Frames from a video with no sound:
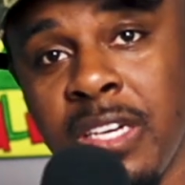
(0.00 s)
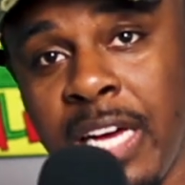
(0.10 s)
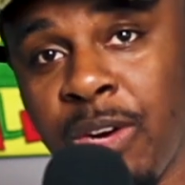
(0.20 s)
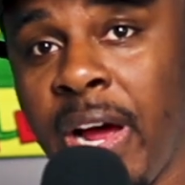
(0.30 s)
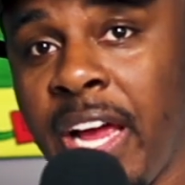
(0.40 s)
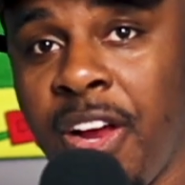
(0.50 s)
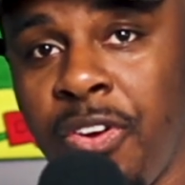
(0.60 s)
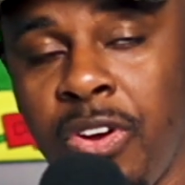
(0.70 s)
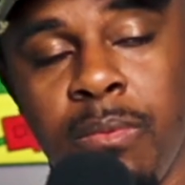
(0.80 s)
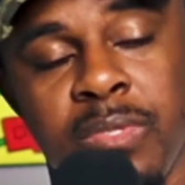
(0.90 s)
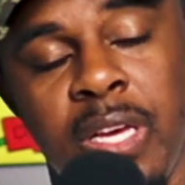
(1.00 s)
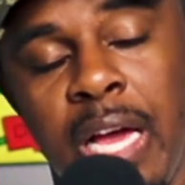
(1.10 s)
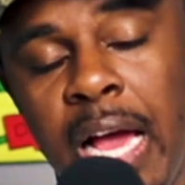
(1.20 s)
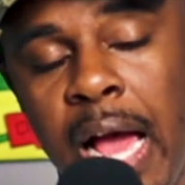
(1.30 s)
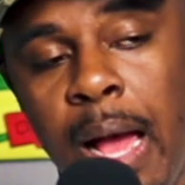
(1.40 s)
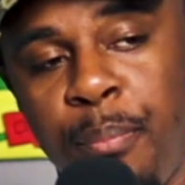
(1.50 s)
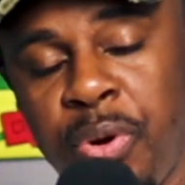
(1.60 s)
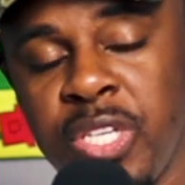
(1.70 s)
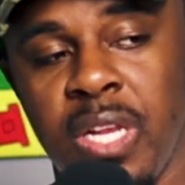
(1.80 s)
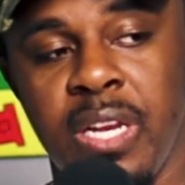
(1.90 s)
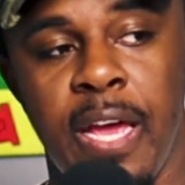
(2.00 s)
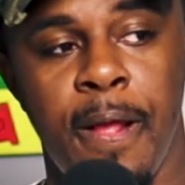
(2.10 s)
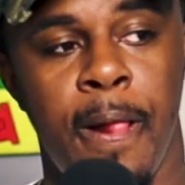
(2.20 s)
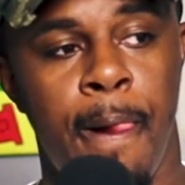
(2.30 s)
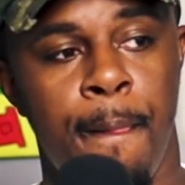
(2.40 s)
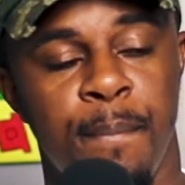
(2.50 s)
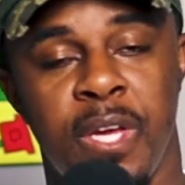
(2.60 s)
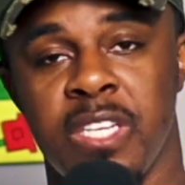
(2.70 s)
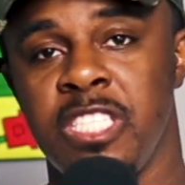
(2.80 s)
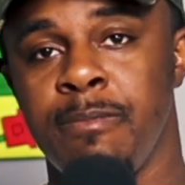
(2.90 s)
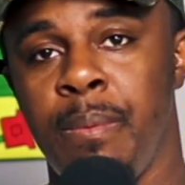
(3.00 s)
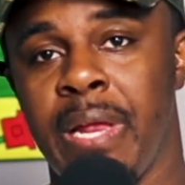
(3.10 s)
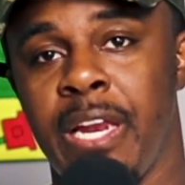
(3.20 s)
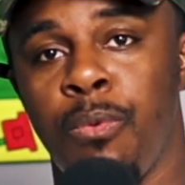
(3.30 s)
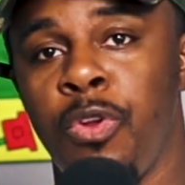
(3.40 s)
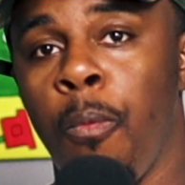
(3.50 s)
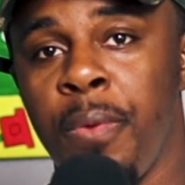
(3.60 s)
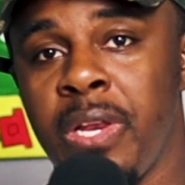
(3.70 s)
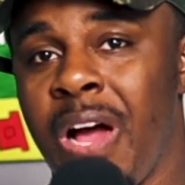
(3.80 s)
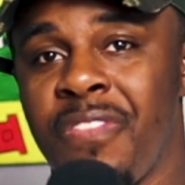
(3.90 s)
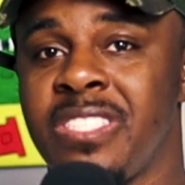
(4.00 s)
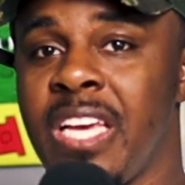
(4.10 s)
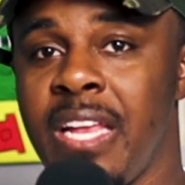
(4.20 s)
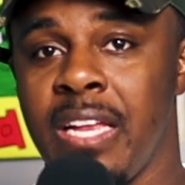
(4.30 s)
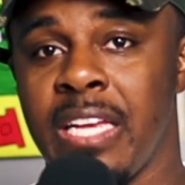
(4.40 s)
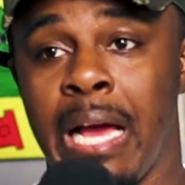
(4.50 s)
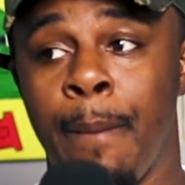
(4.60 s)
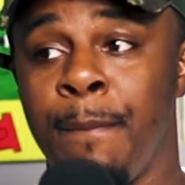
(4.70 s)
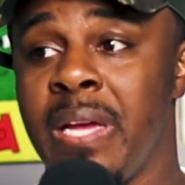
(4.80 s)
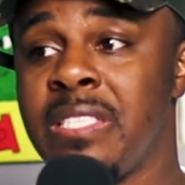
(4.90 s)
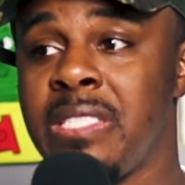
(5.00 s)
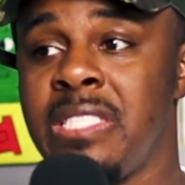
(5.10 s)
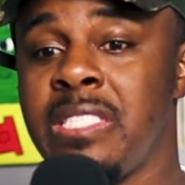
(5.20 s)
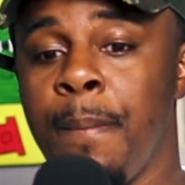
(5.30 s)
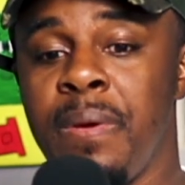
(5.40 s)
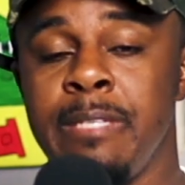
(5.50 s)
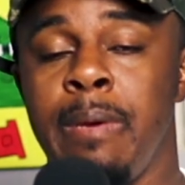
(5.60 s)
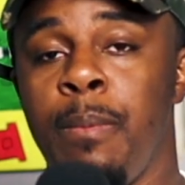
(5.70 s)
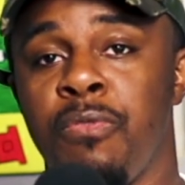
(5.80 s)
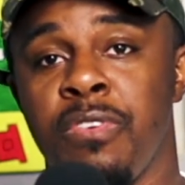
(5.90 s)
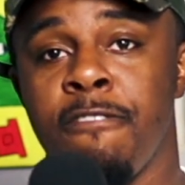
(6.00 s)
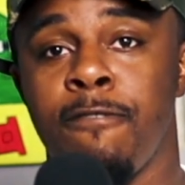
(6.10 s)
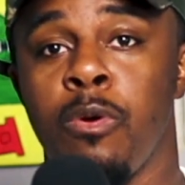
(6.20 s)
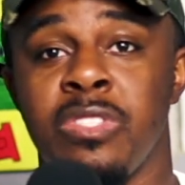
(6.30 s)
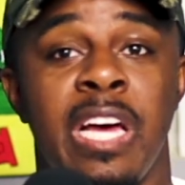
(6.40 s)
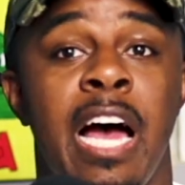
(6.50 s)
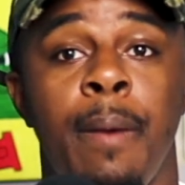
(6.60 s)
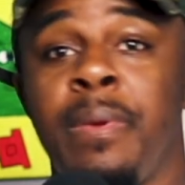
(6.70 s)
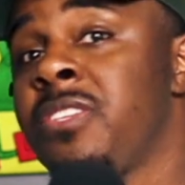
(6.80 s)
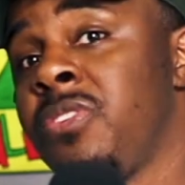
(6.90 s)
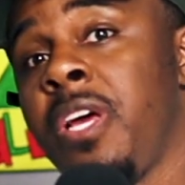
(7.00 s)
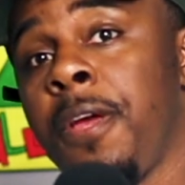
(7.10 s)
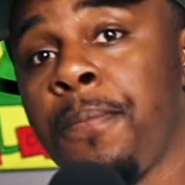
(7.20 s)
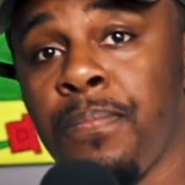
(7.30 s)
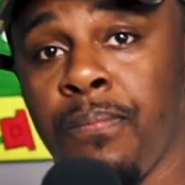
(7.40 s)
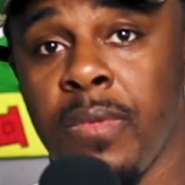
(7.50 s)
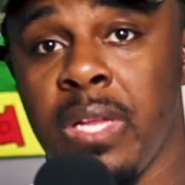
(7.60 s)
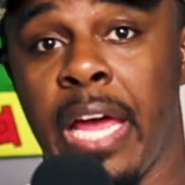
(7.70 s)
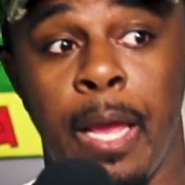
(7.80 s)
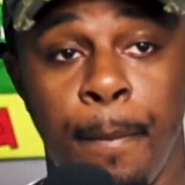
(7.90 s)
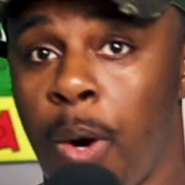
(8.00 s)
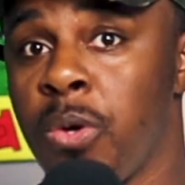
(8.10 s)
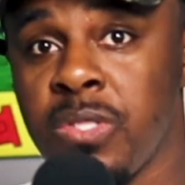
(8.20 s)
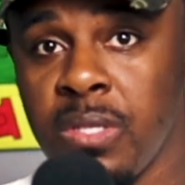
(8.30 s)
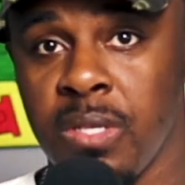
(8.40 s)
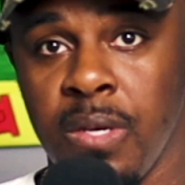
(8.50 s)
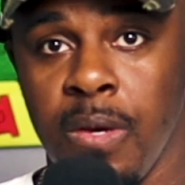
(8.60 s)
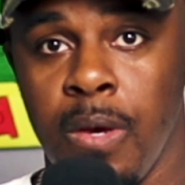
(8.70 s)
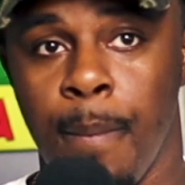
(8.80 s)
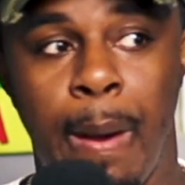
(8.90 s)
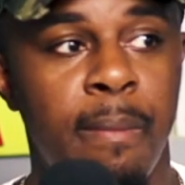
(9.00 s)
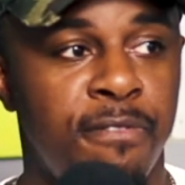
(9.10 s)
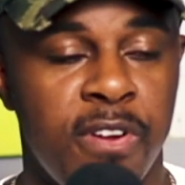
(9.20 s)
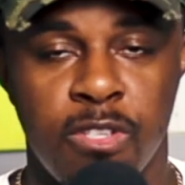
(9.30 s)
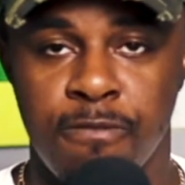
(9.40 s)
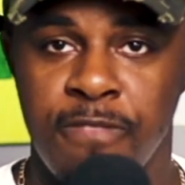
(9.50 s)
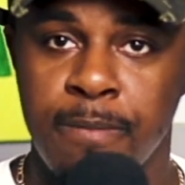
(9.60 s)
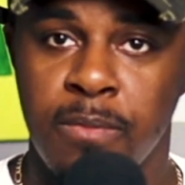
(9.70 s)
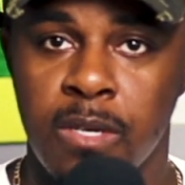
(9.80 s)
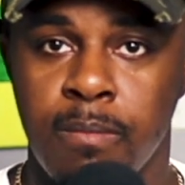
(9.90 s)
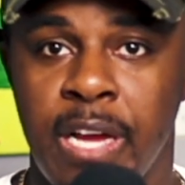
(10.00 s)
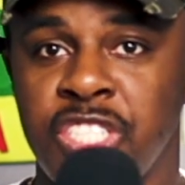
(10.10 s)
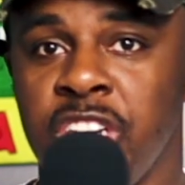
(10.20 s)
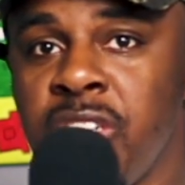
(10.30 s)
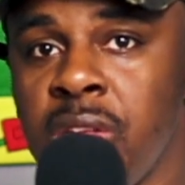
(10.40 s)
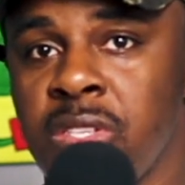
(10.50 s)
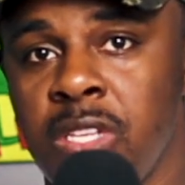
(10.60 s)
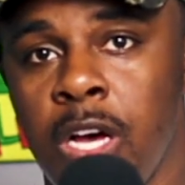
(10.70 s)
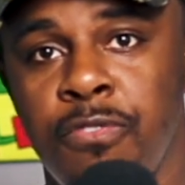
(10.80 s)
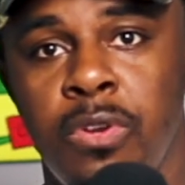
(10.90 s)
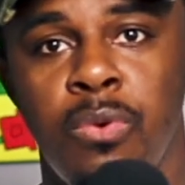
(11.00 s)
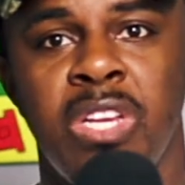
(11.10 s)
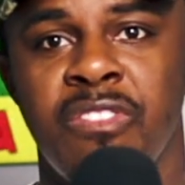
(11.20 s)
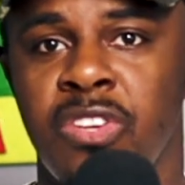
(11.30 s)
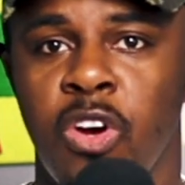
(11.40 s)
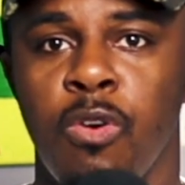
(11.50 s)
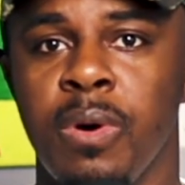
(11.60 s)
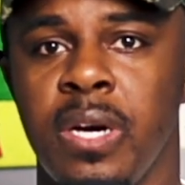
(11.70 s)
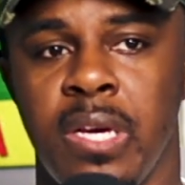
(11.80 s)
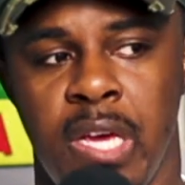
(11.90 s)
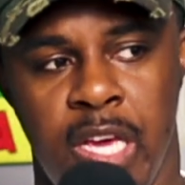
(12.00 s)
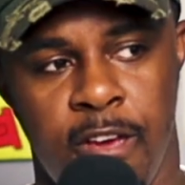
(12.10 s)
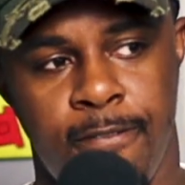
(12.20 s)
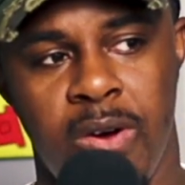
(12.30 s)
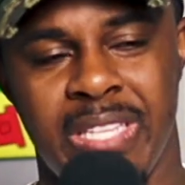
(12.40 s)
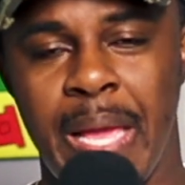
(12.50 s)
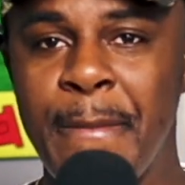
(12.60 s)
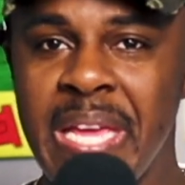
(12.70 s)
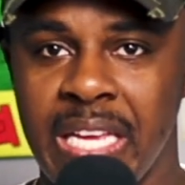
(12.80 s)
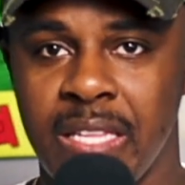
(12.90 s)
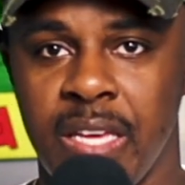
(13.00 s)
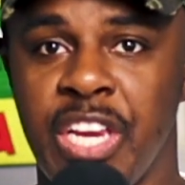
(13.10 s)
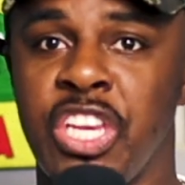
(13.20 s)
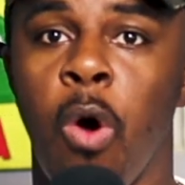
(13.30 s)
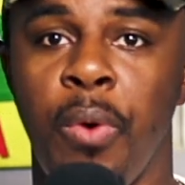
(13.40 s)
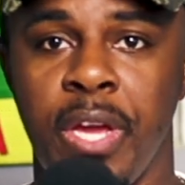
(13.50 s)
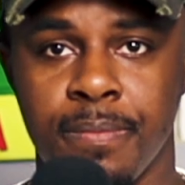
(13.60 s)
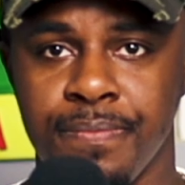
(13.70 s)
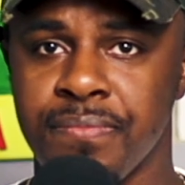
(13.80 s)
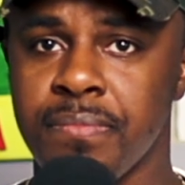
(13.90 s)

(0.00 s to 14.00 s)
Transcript: like right here. You know what I'm saying? I, I appreciated that because these people that don't know me don't have to say that. Like I met some of these people for the first time yesterday, like in person. Might be friends on Facebook, might share each other stuff. You know, you never know. But as far as like meeting and knowing,